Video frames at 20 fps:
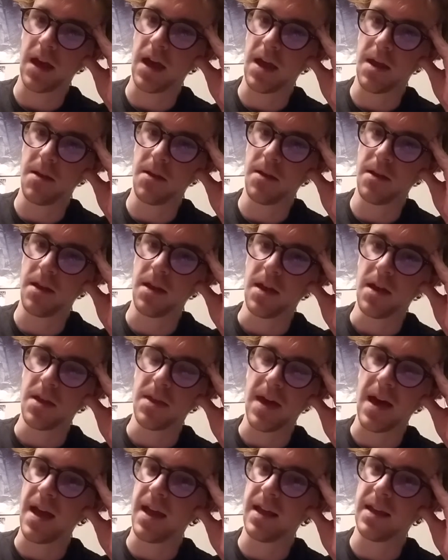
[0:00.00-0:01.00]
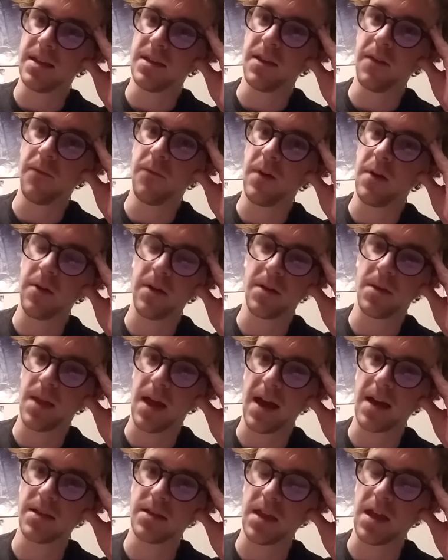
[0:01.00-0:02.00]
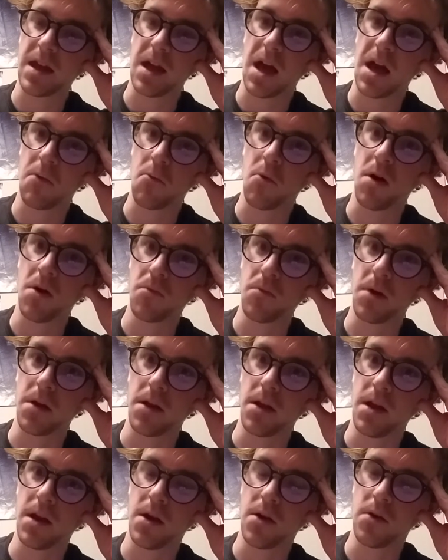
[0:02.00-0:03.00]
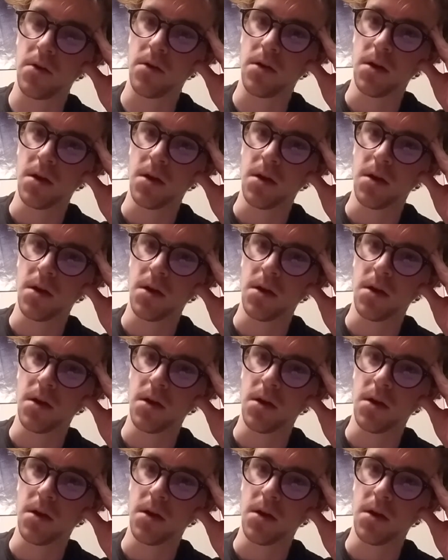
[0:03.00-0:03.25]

and that is the very last thing I want right now.